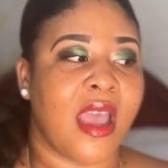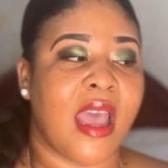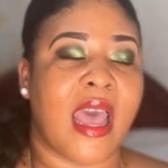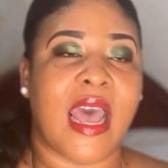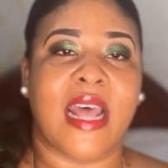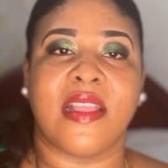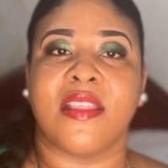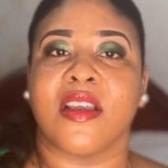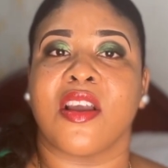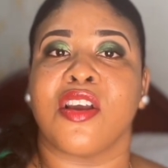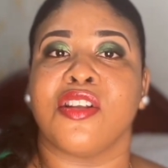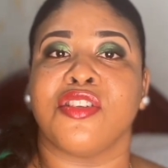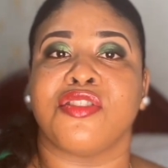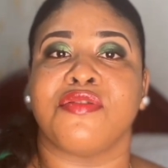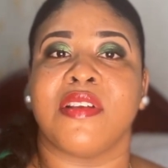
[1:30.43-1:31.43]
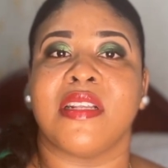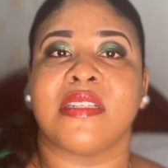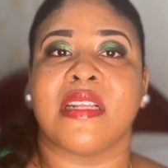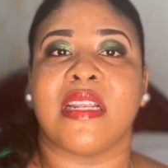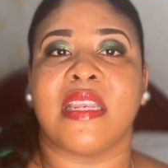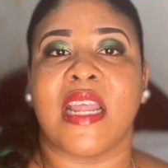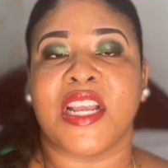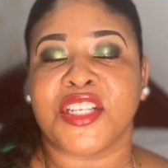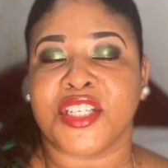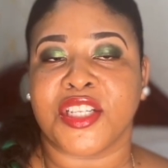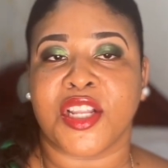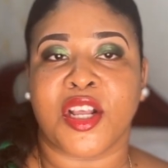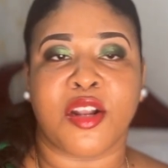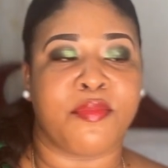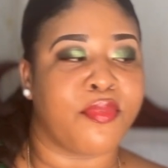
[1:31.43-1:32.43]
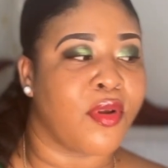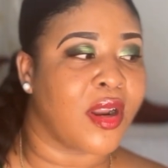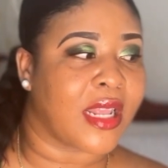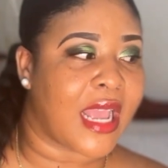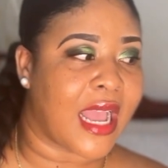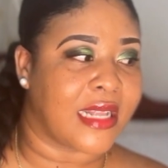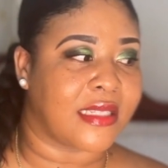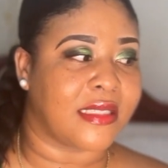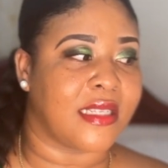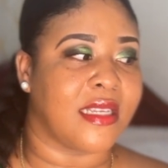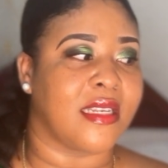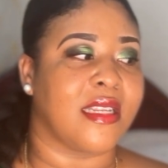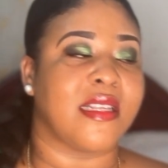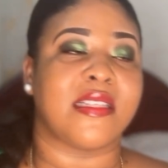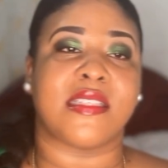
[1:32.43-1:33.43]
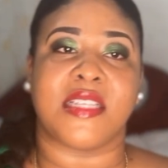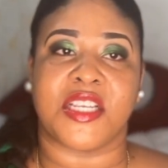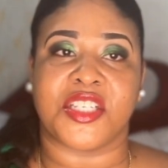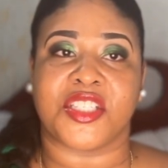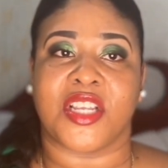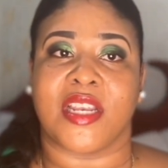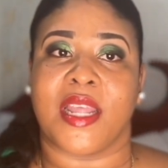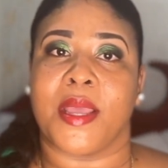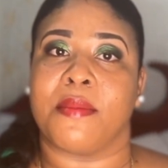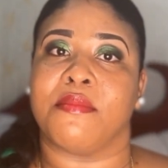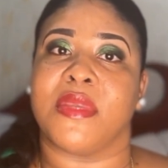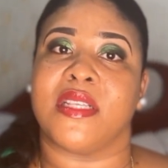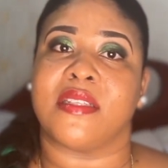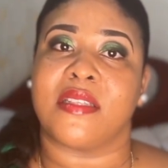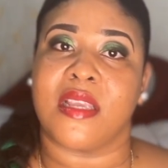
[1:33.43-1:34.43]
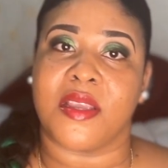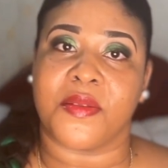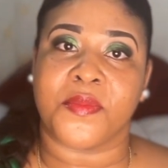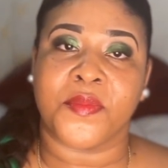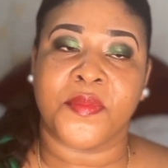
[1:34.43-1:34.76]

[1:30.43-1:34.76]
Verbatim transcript: at the country's national broadcasting station NBC.